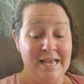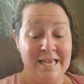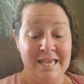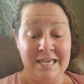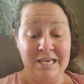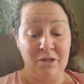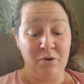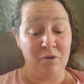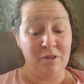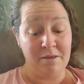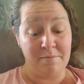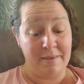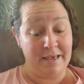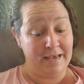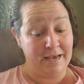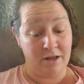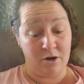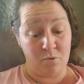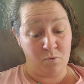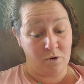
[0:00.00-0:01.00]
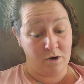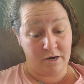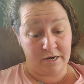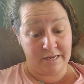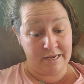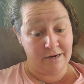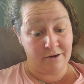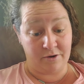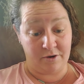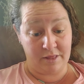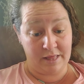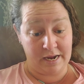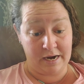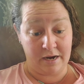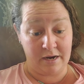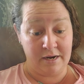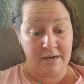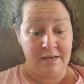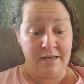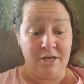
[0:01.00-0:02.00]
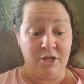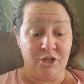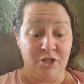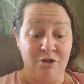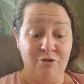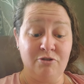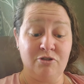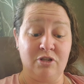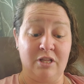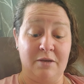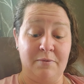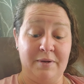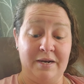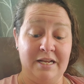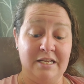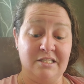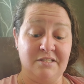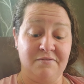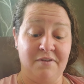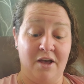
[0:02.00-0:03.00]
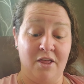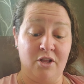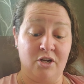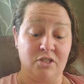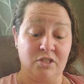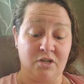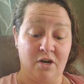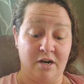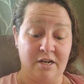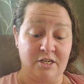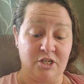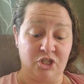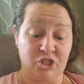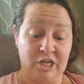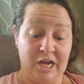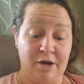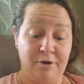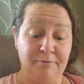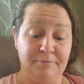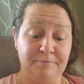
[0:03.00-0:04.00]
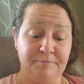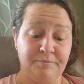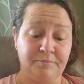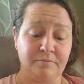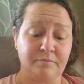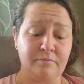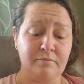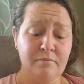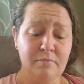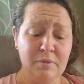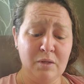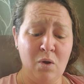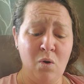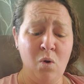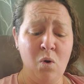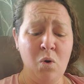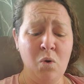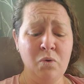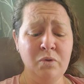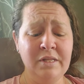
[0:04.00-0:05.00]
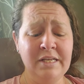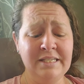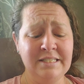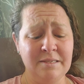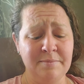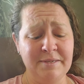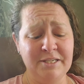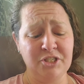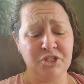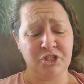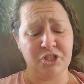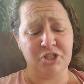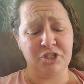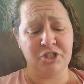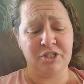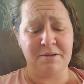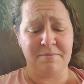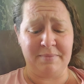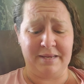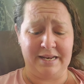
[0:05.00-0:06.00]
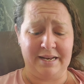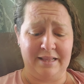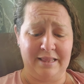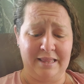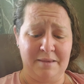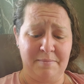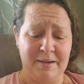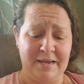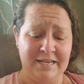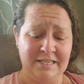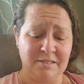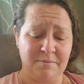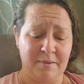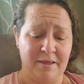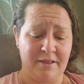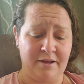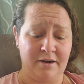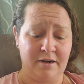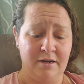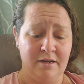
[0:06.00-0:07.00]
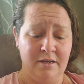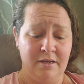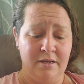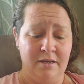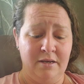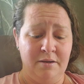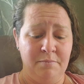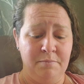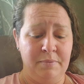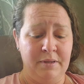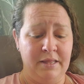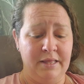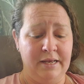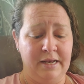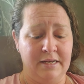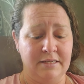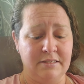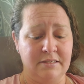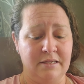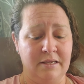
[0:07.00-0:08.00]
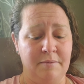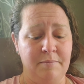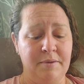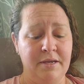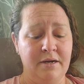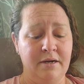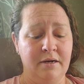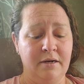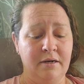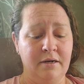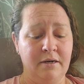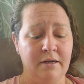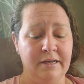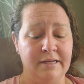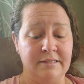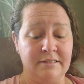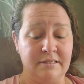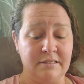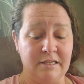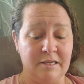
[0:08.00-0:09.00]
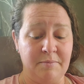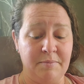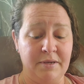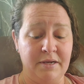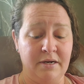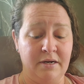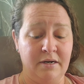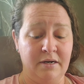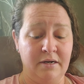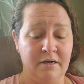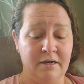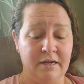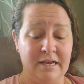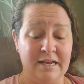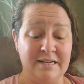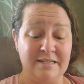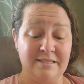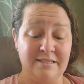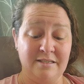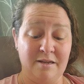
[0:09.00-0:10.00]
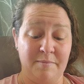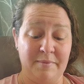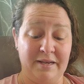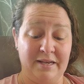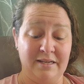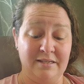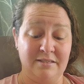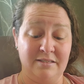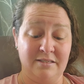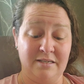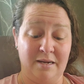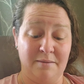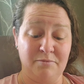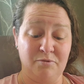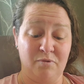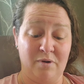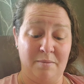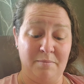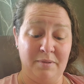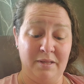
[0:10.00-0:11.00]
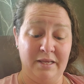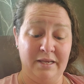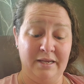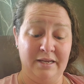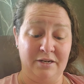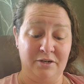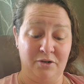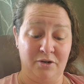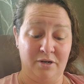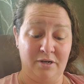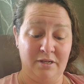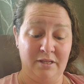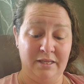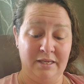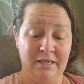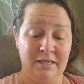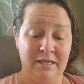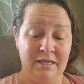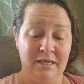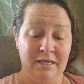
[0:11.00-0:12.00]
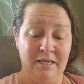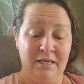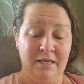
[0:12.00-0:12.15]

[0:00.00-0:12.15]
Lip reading: He could only make out a word here or there, usually when his father started to shout, only to be shushed immediately by his mother. Billy got sleepier and sleepier, and his stomach had stopped rumbling and gurgling.